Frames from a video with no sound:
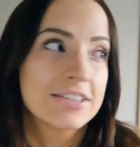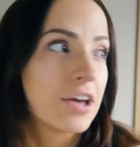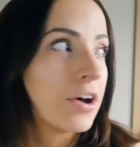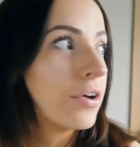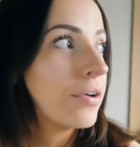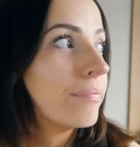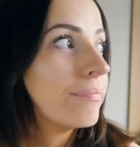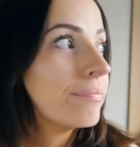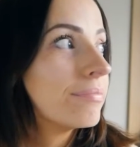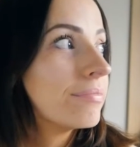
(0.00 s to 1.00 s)
So
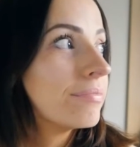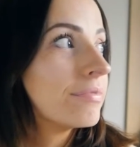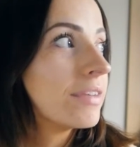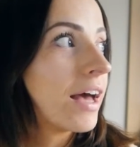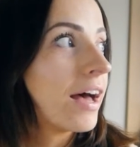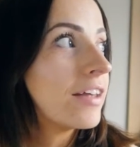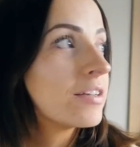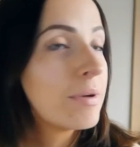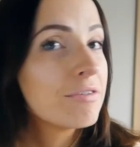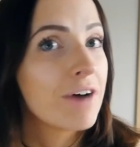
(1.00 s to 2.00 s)
yeah,
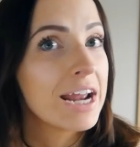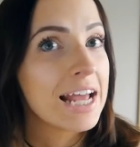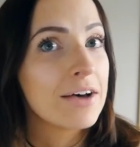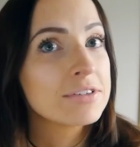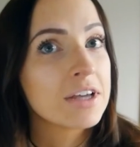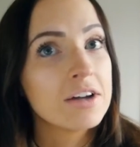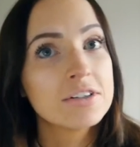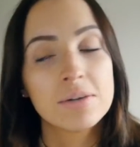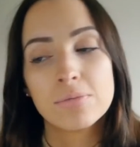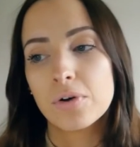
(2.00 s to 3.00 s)
it's a bit rainy
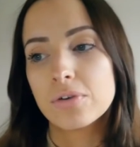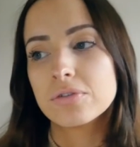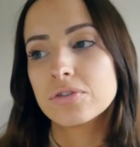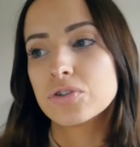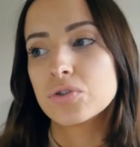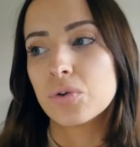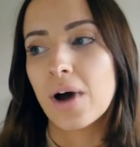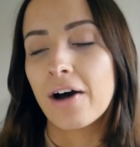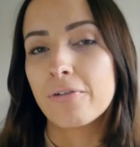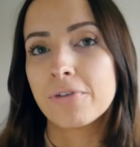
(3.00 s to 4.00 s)
outside, so I'm not sure
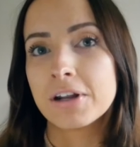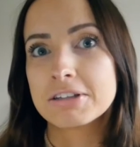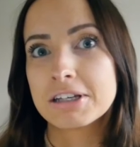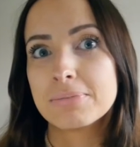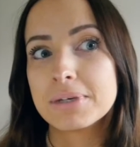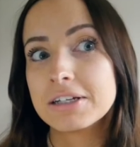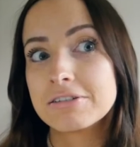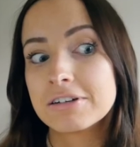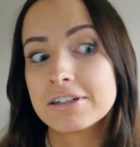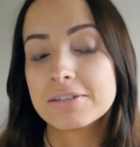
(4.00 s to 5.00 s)
how fun it's going to be
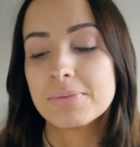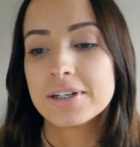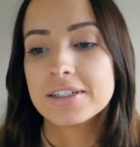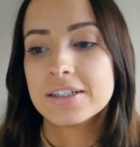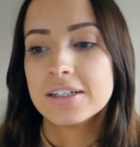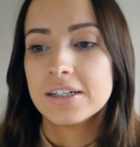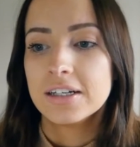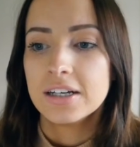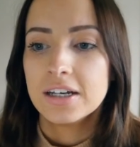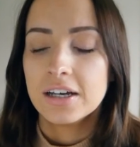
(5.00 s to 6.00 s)
tonight, but
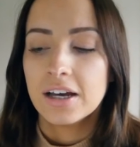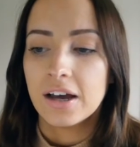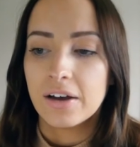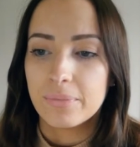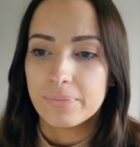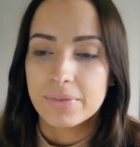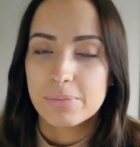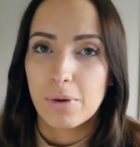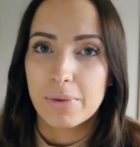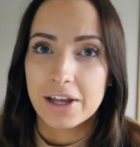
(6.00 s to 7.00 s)

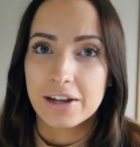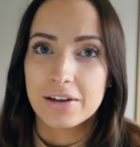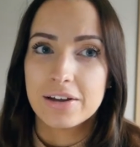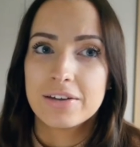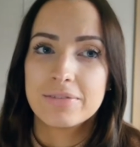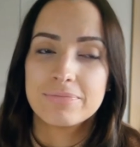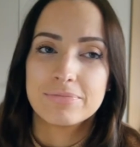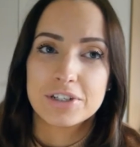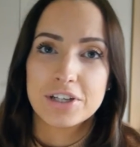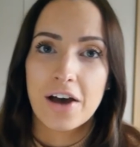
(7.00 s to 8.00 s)
probably going to
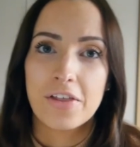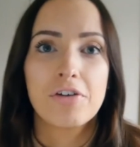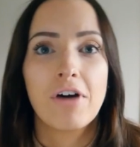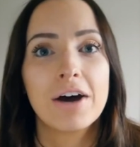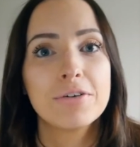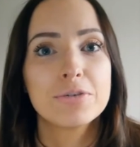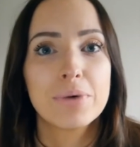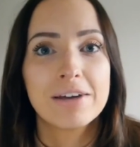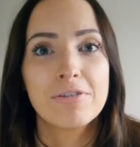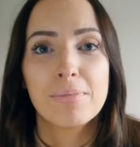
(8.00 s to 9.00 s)
deter the crowds
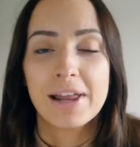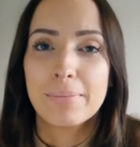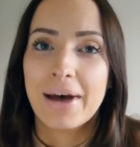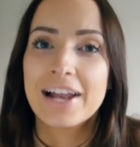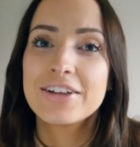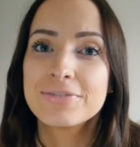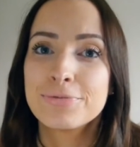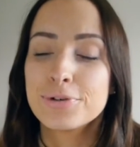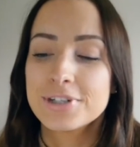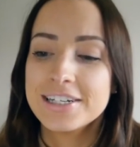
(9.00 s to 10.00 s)
away from Blenheim Palace,
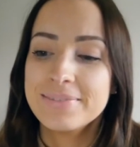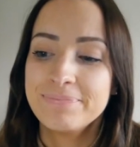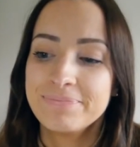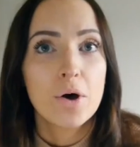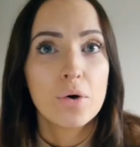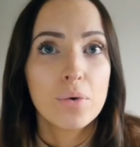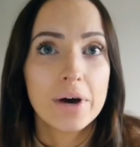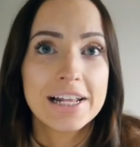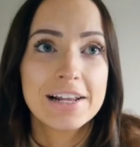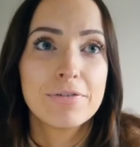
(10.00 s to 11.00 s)
unfortunately. Oh,
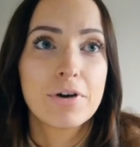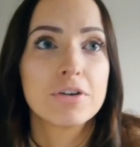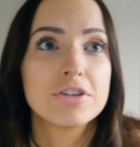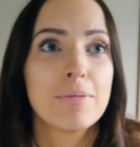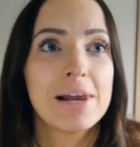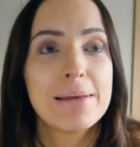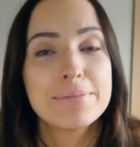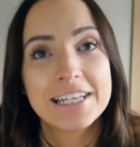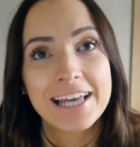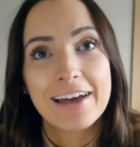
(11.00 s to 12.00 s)
I nearly forgot to do my
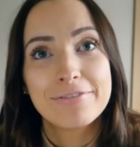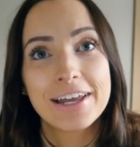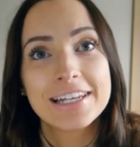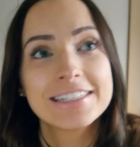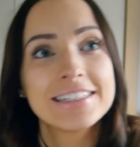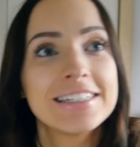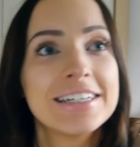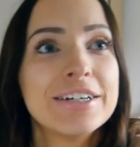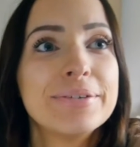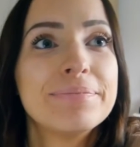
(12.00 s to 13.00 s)
lipstick advent.
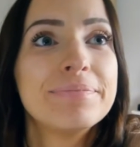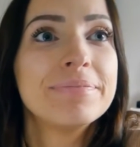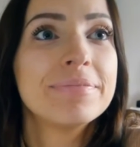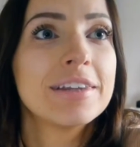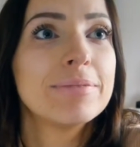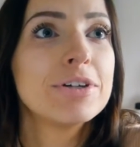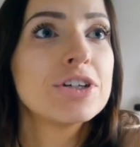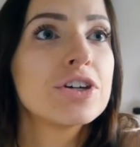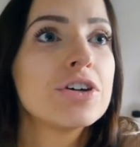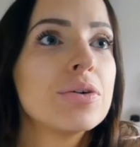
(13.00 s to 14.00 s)
Let me
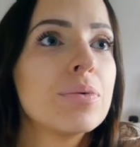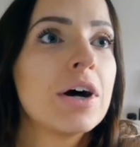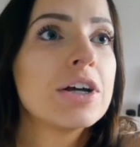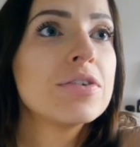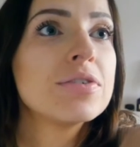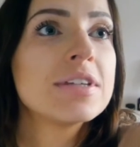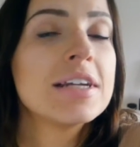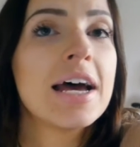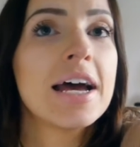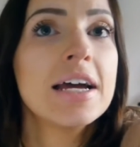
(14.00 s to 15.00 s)
show you what I used
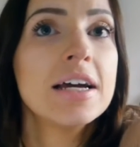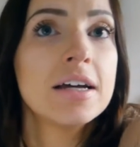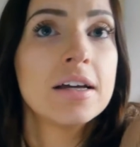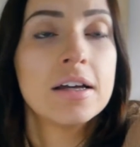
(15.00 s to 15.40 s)
today.